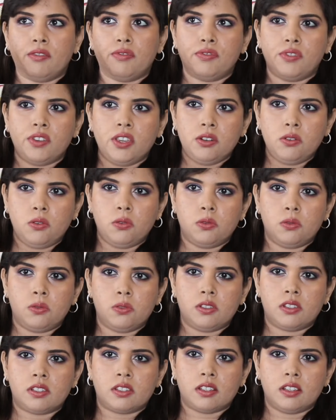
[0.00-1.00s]

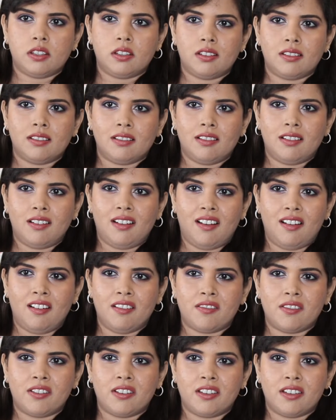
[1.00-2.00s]
Phenols
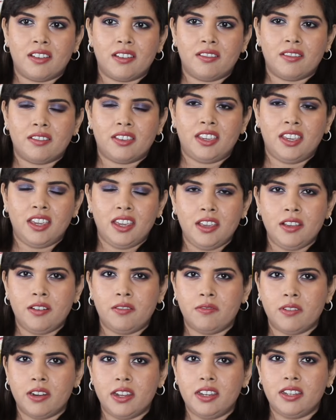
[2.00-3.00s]
are a key
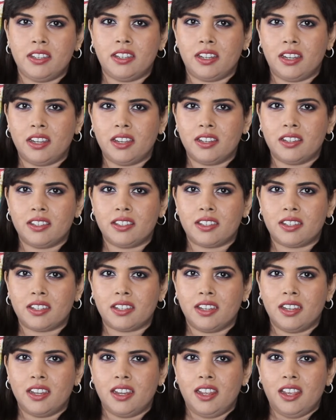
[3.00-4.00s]
ingredient
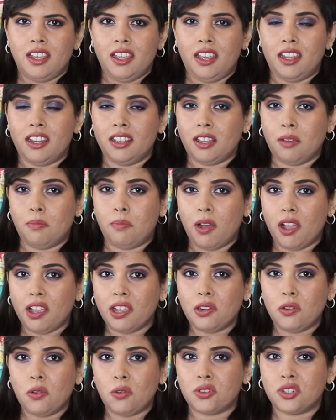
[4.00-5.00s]
in the
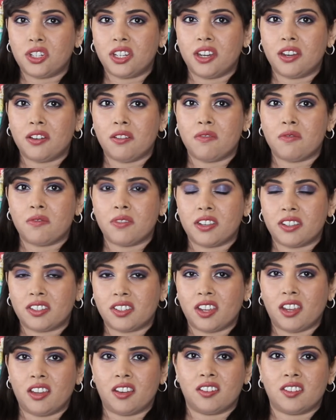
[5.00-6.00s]
Biologic
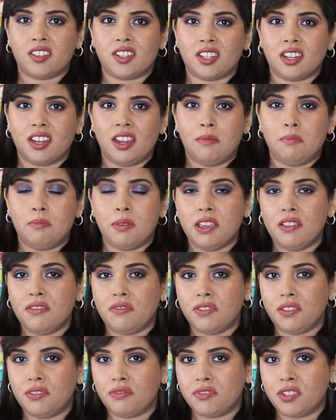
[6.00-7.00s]
Research
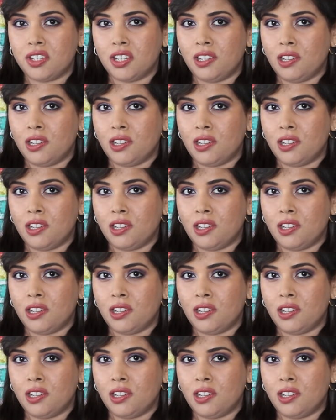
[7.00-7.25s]
P50